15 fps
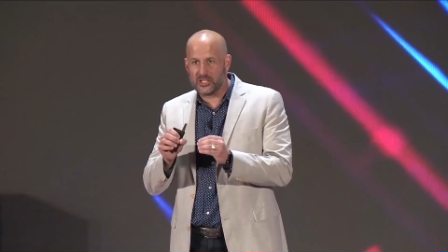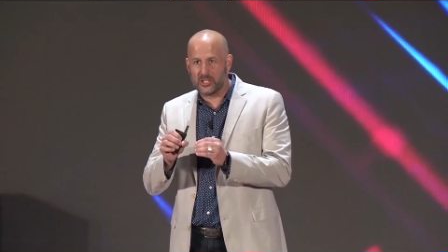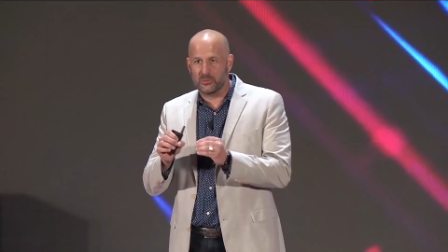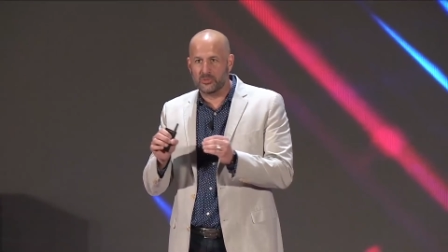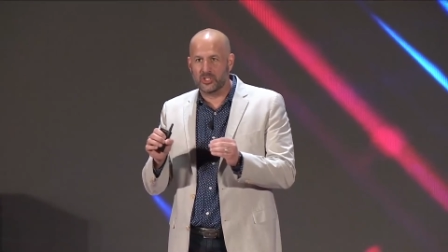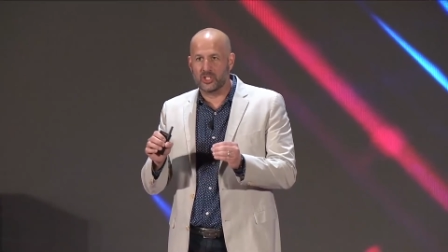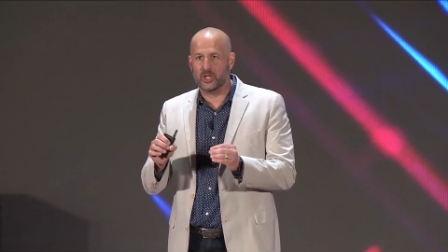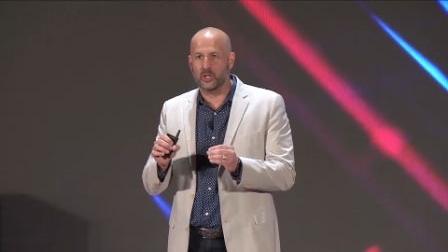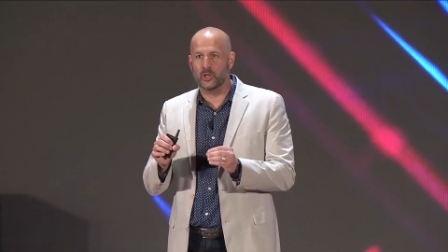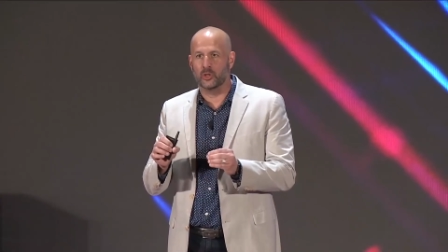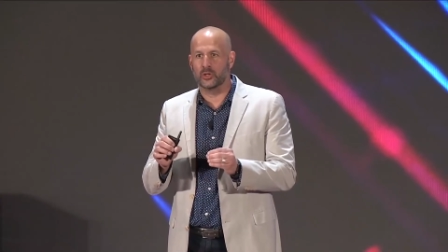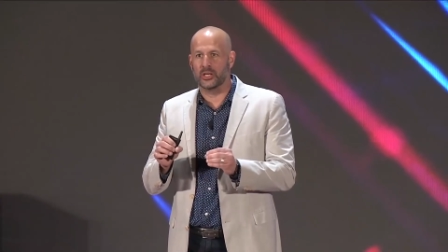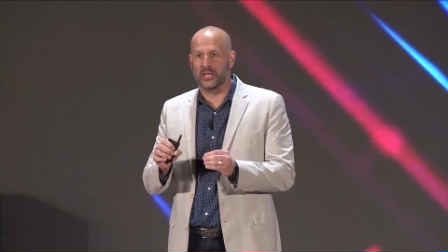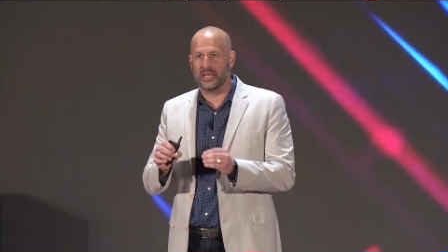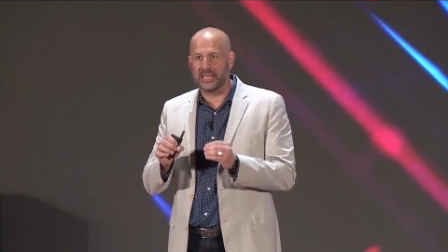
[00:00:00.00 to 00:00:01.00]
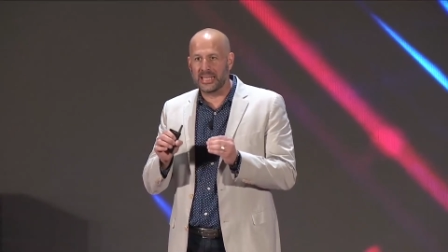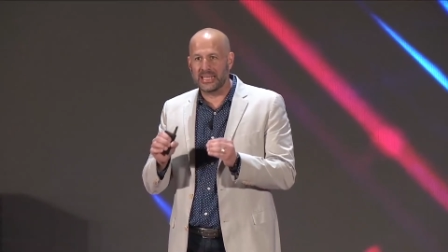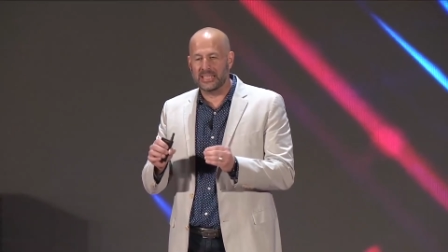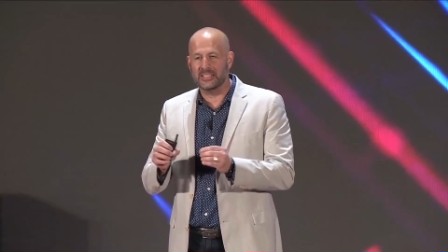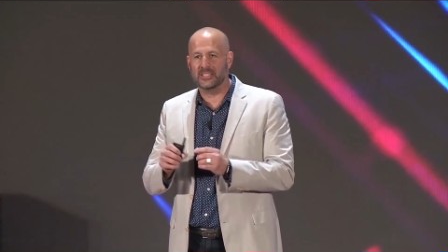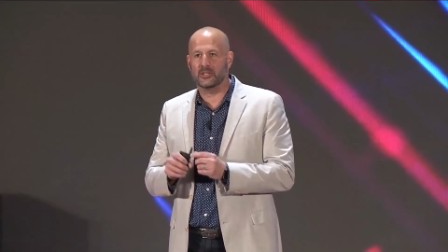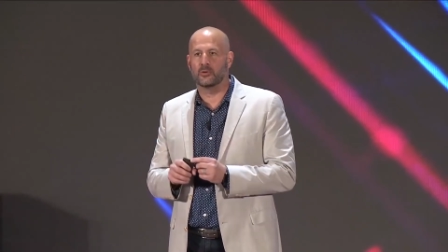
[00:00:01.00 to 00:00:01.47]
I mean, it's, you know,
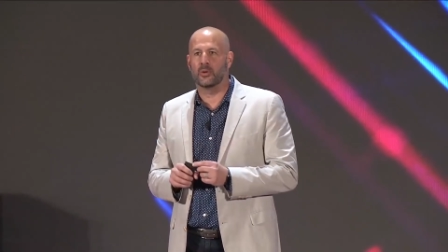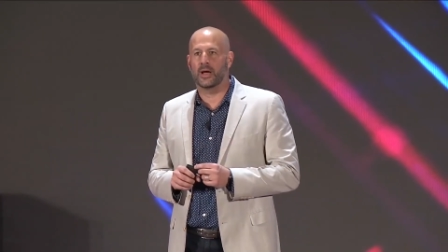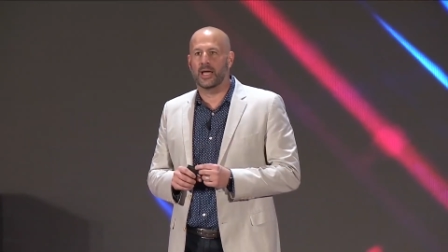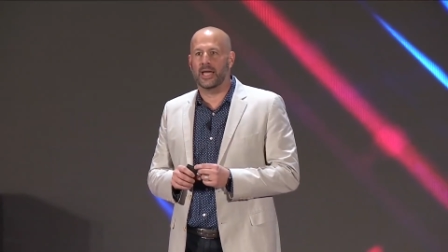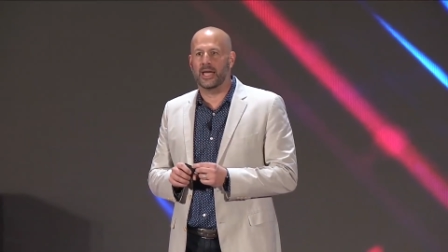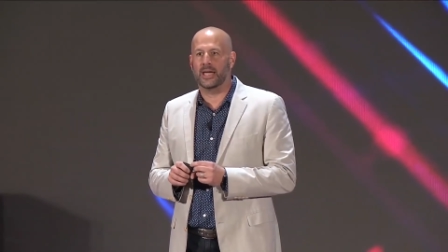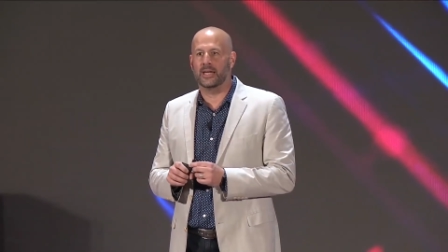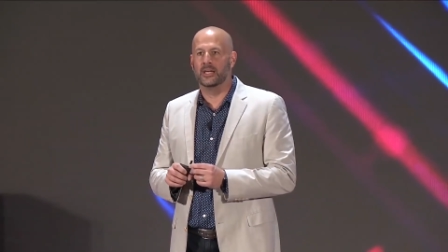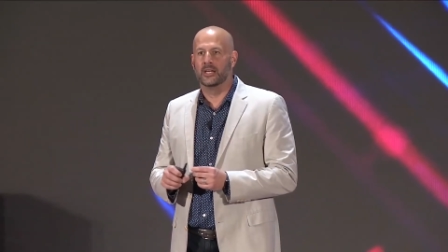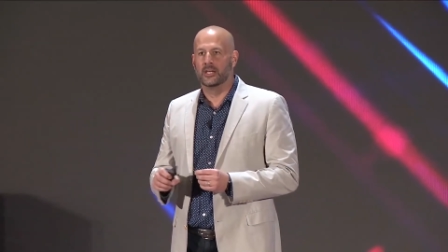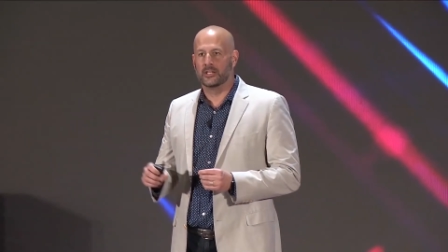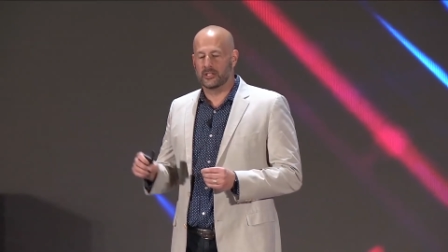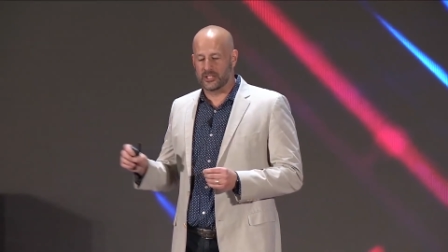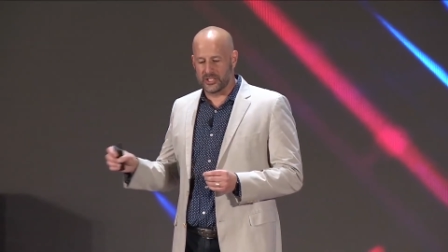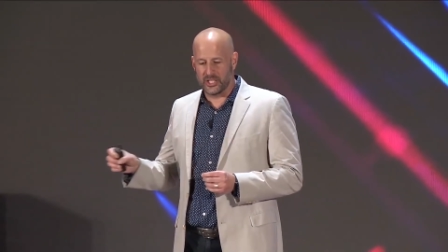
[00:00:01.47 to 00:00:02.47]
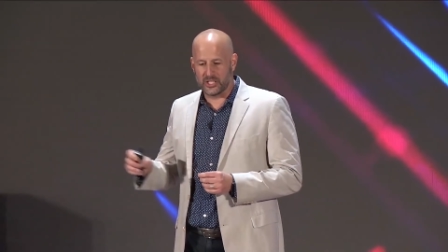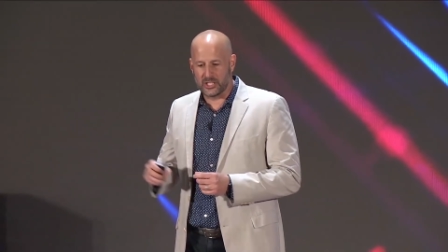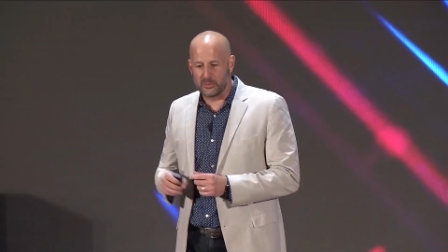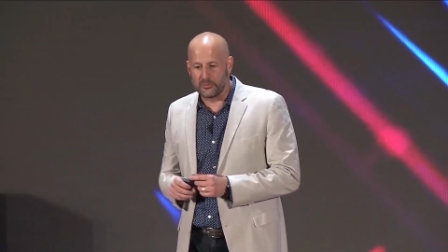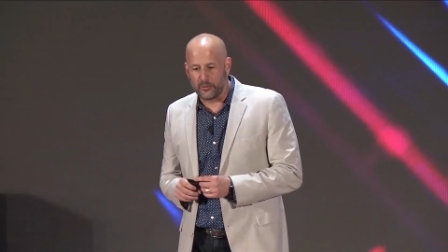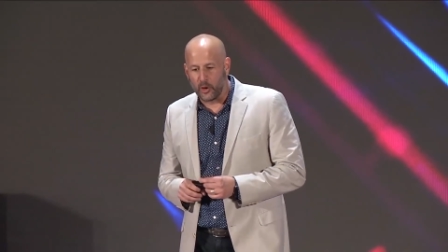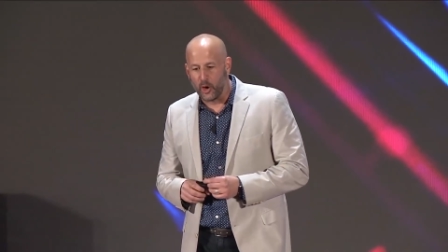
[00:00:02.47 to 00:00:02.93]
yeah, it's variable width decode, but
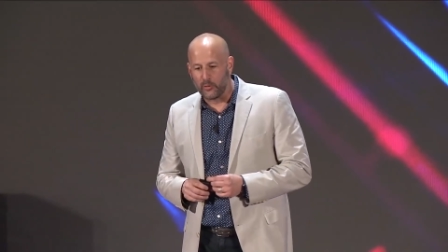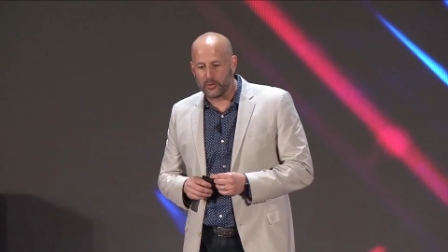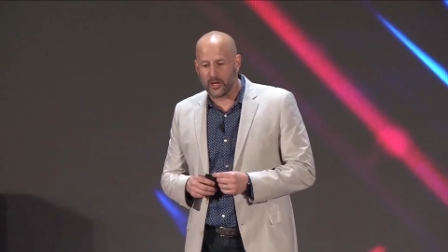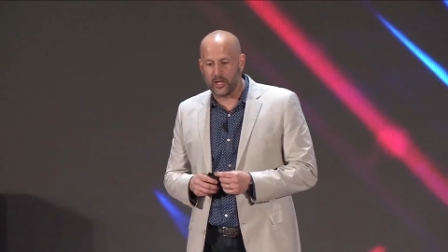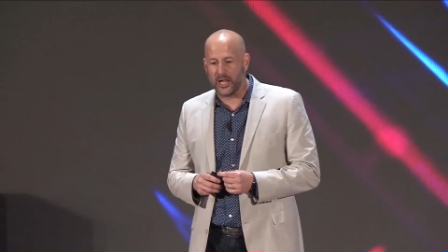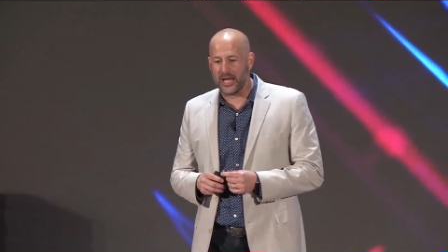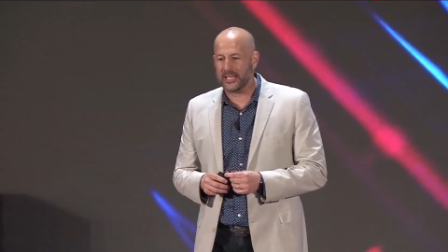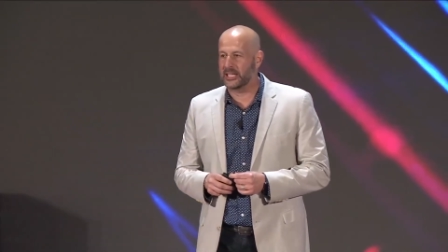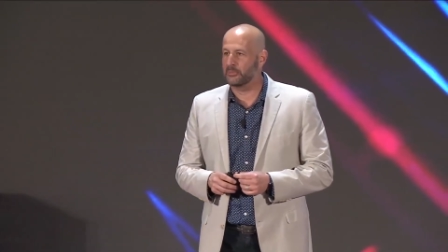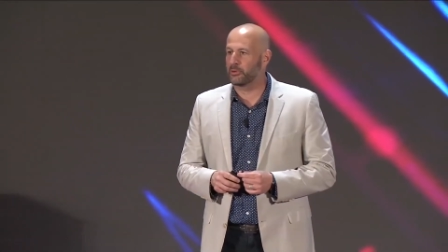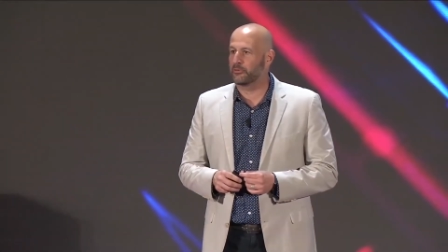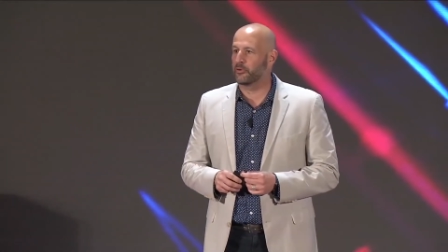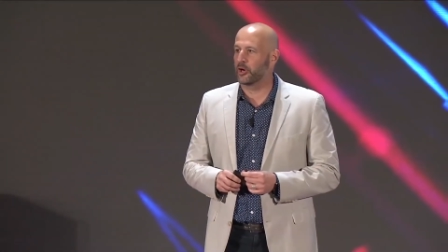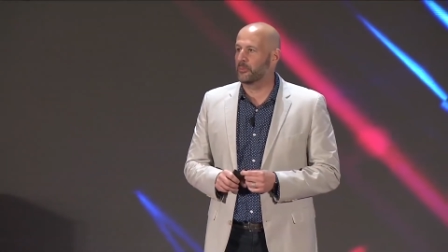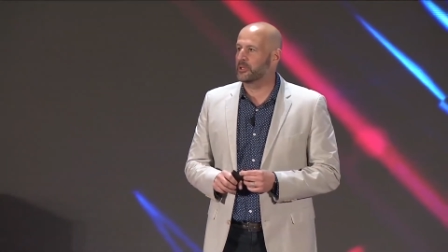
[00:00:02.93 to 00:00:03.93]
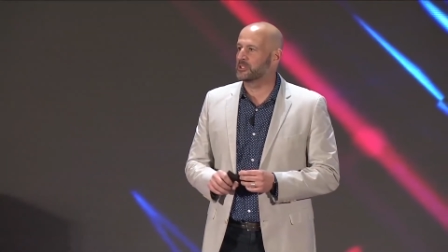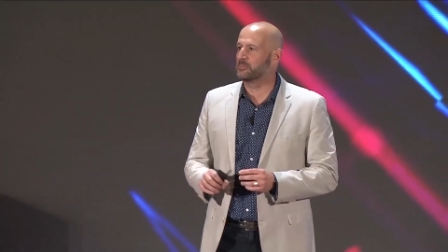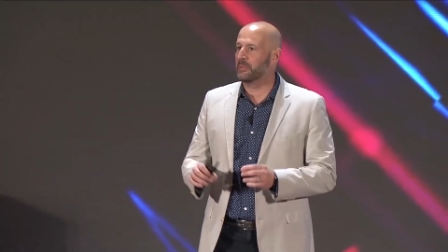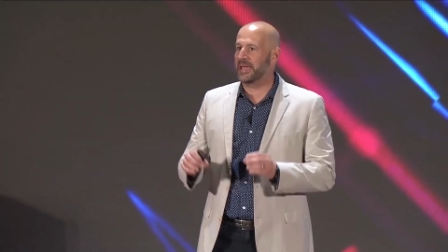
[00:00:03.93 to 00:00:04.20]
you know, you can have,